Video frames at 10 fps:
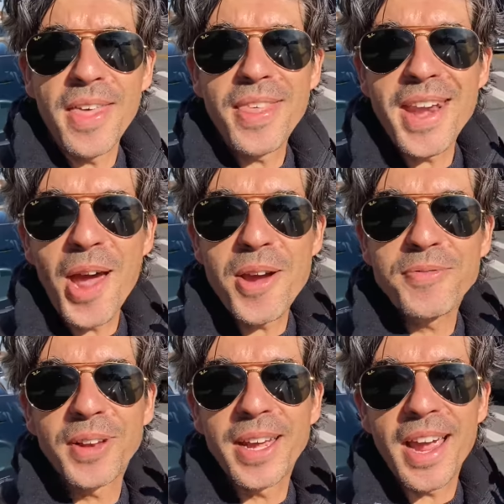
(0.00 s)
And then
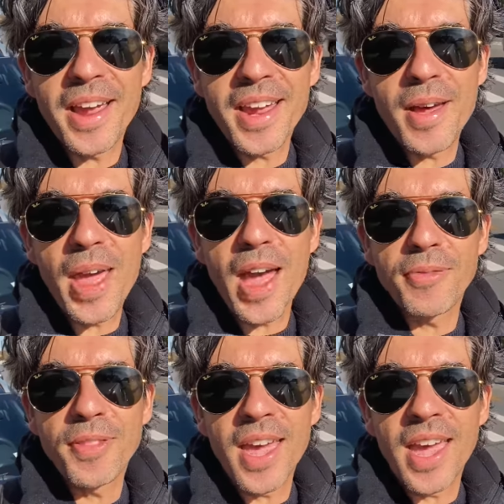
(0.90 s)
hopefully I come out
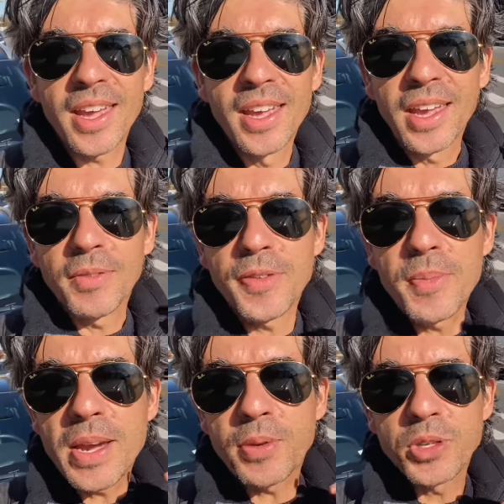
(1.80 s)
of there, for
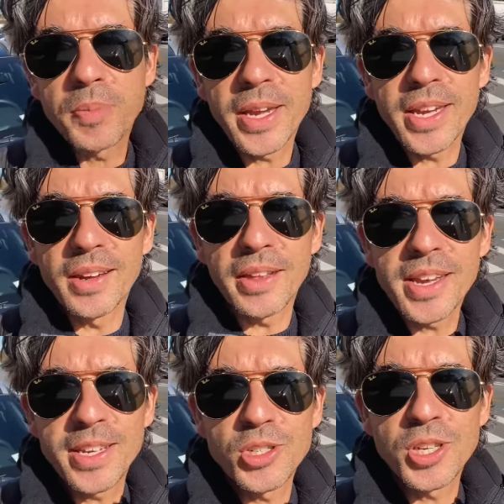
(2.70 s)
me, which will be, I
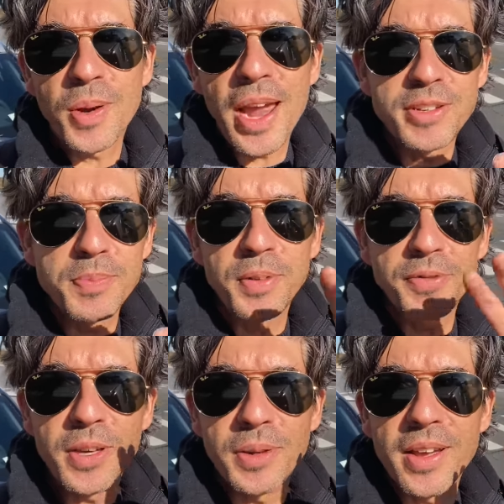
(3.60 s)
think it's 2 hours, but
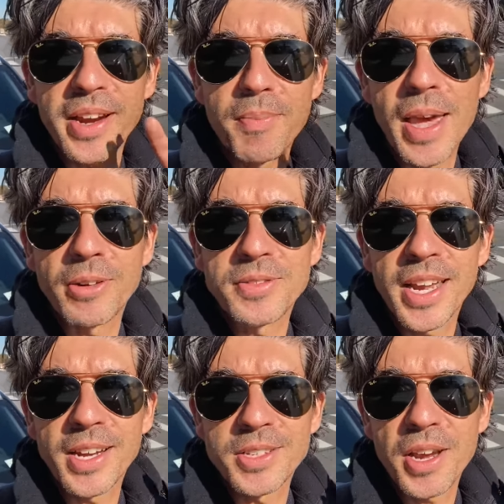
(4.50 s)
for you in like a matter of
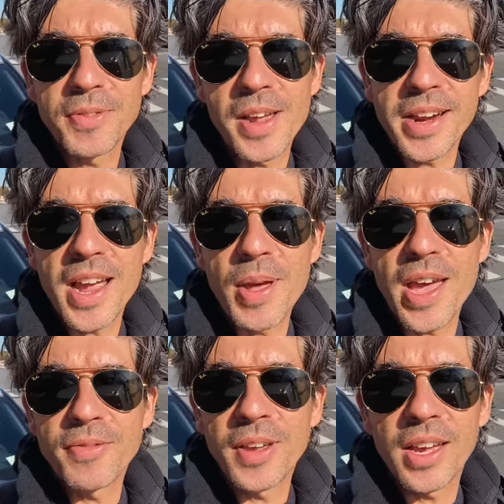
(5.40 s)
seconds, hopefully I come
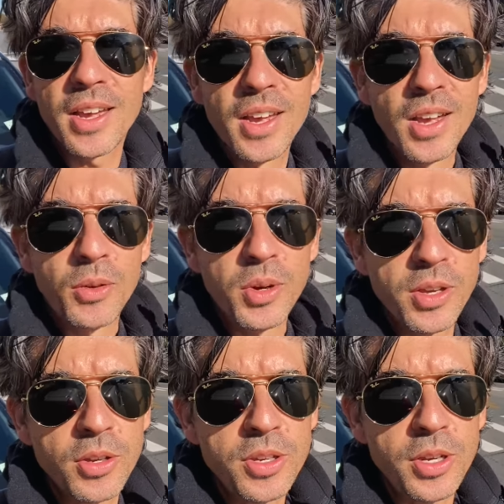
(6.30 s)
out of here with
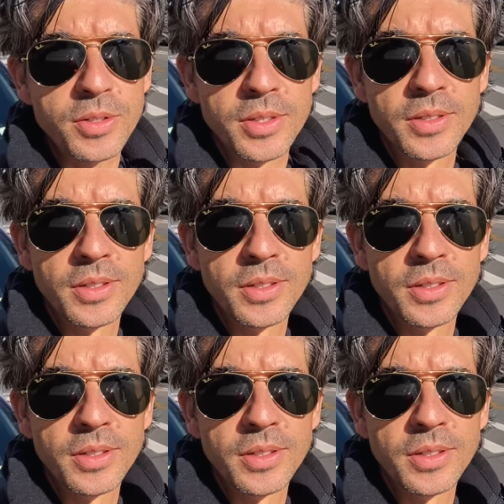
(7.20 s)
good news.